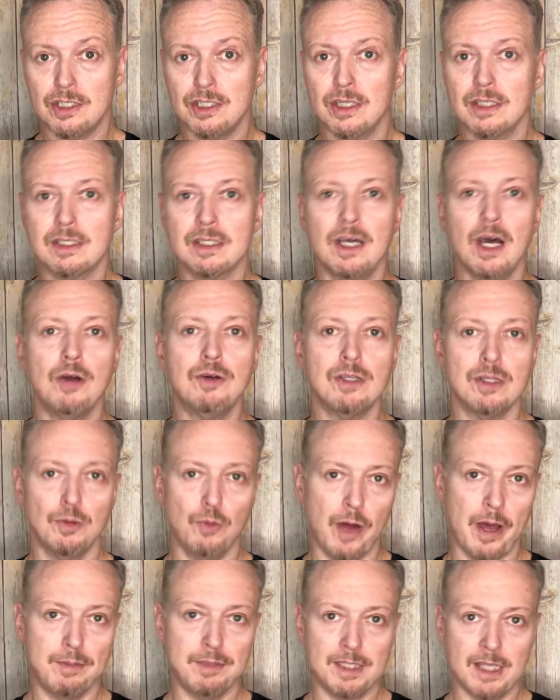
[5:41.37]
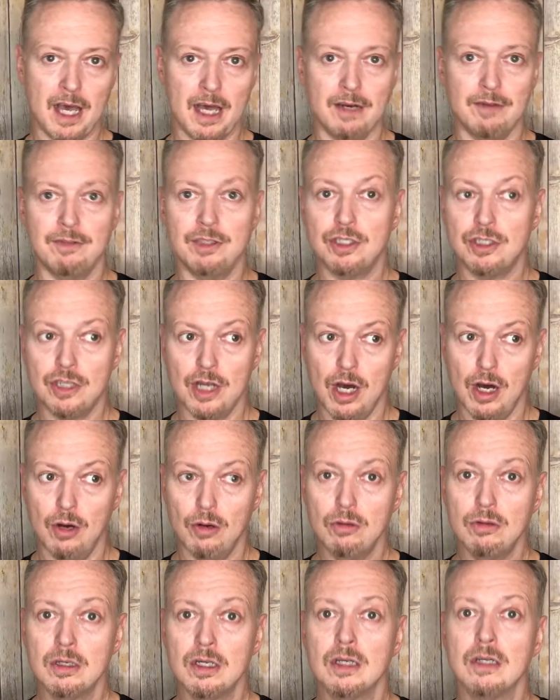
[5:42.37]
Just go to the website of the
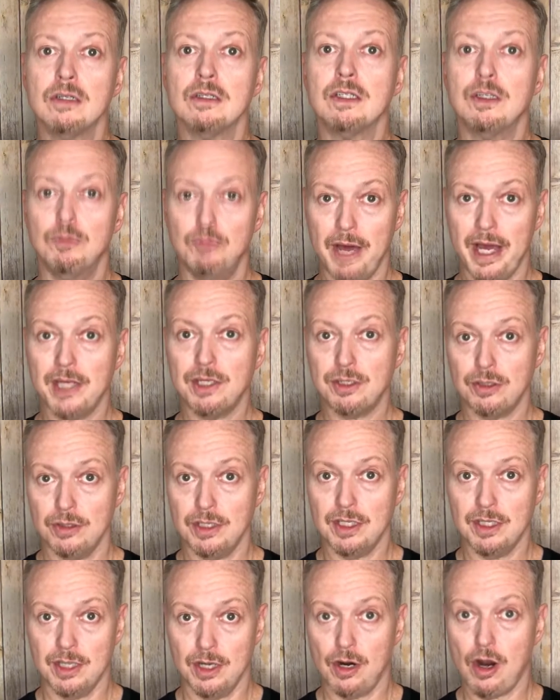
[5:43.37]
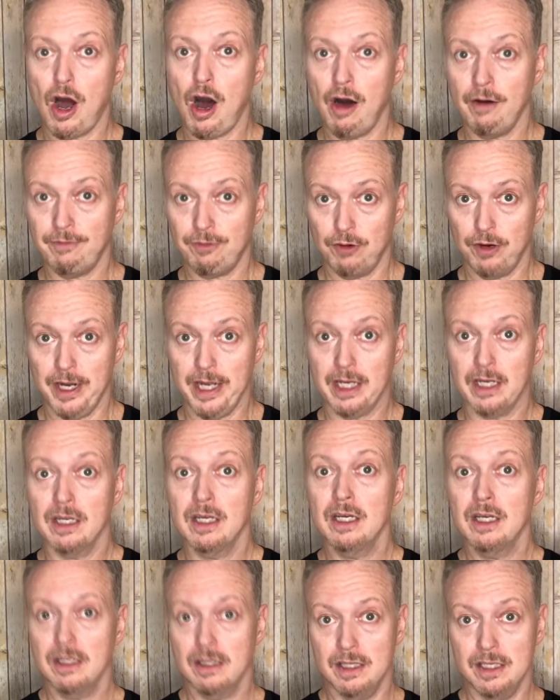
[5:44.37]
show to make sure that they're offering
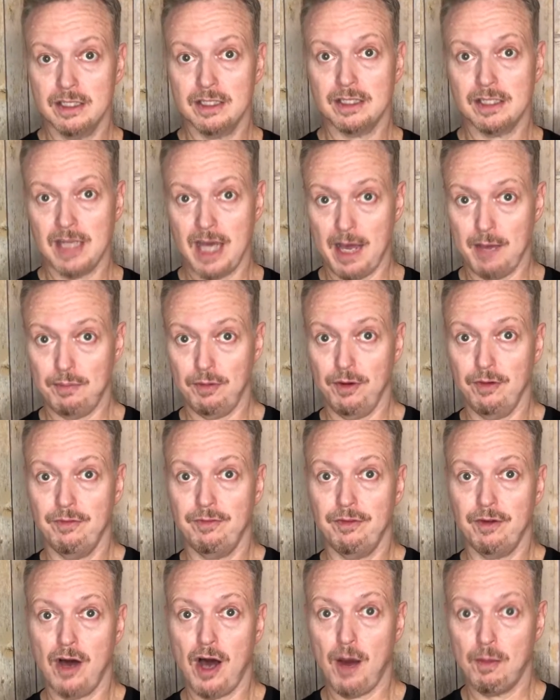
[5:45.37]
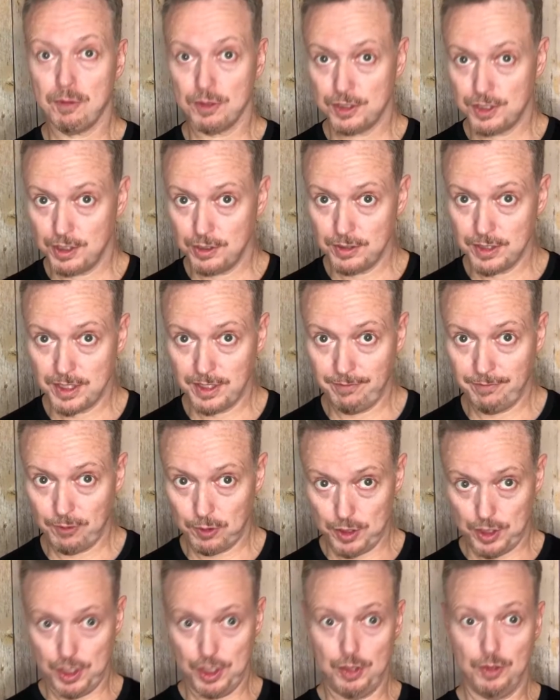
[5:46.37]
this type of opportunity
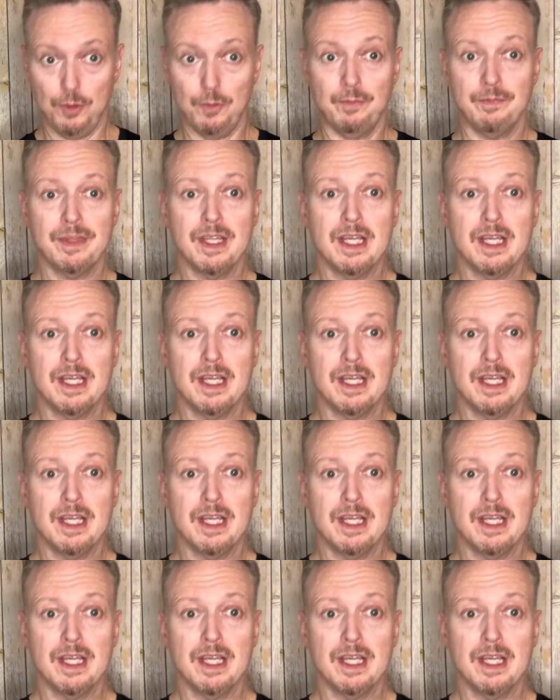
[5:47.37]
for you.